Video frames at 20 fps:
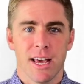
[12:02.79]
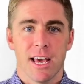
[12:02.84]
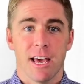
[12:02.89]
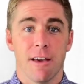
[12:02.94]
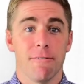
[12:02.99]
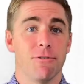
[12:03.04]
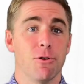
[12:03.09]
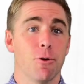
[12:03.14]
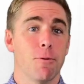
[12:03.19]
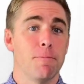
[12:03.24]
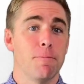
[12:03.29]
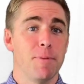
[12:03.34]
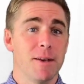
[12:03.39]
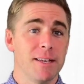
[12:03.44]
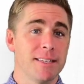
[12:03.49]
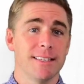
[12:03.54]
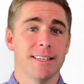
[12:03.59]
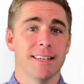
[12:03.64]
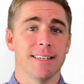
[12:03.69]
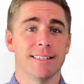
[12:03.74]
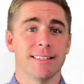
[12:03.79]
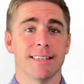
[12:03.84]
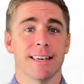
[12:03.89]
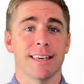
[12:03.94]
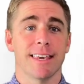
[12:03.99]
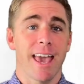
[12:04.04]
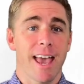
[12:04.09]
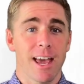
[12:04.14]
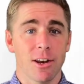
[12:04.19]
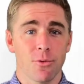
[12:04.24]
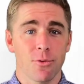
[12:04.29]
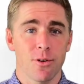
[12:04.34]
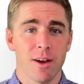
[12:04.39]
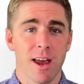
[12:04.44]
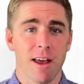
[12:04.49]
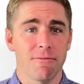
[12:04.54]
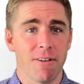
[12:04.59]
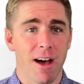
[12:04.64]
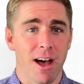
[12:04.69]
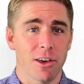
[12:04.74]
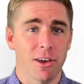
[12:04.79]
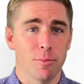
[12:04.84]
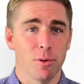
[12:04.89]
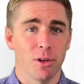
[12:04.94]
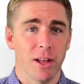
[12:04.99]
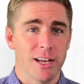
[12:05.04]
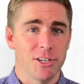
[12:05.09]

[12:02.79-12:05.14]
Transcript: if your business can create valuable